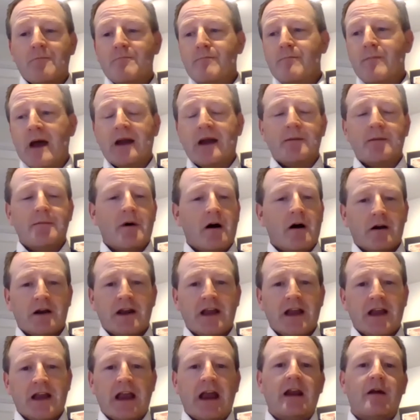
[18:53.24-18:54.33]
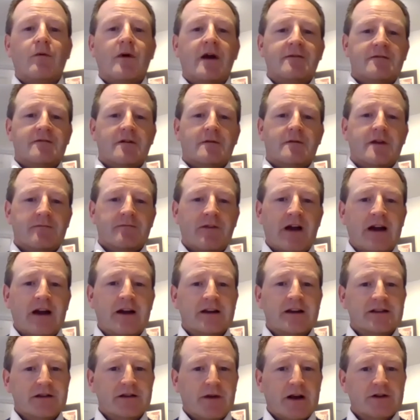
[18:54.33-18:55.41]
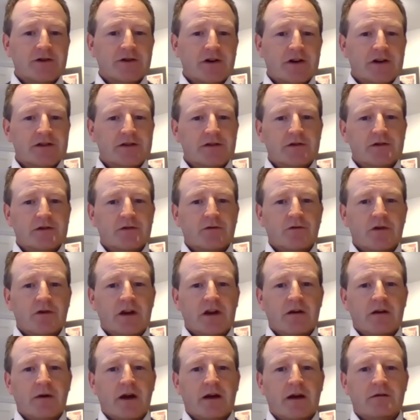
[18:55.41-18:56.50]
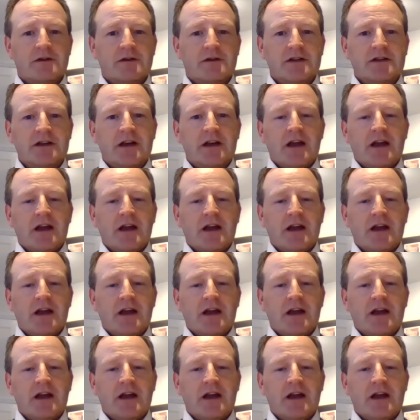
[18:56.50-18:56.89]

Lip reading: better marketing, get away from the vanity metrics you're talking about,